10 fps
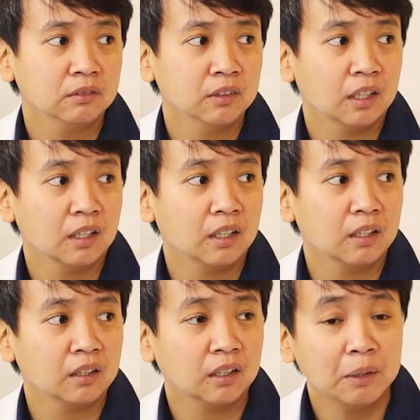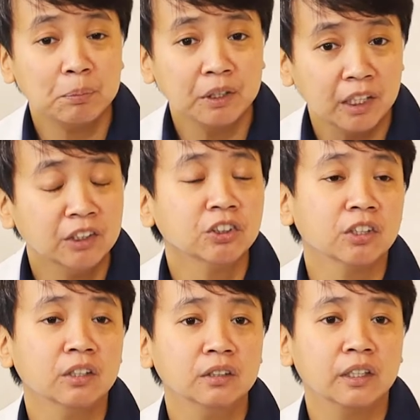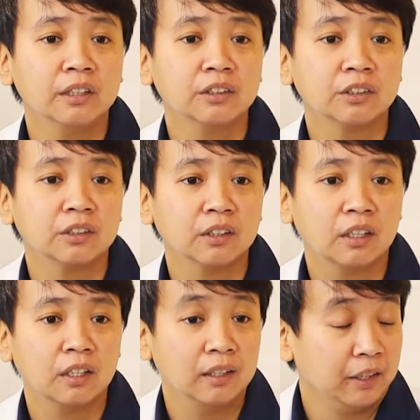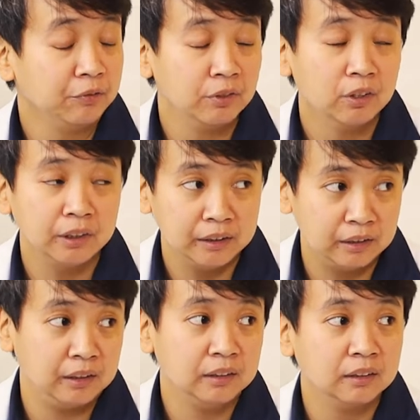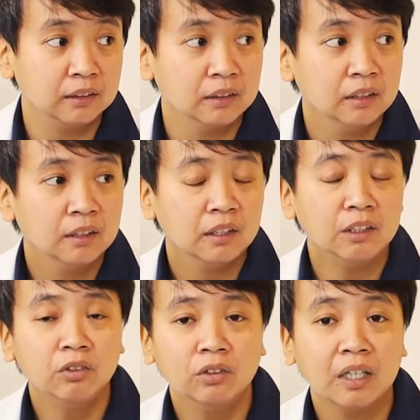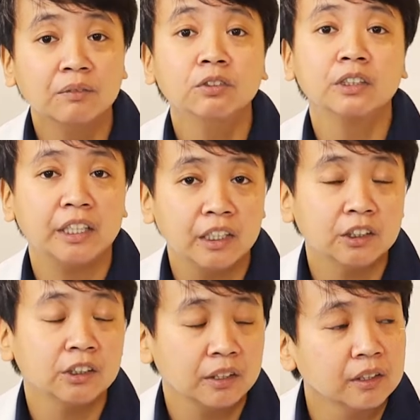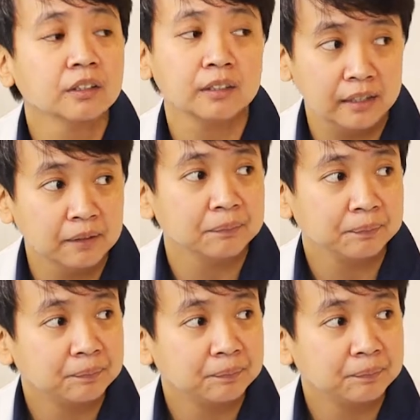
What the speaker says: The hypertension is a lifelong disease and you have to take it seriously.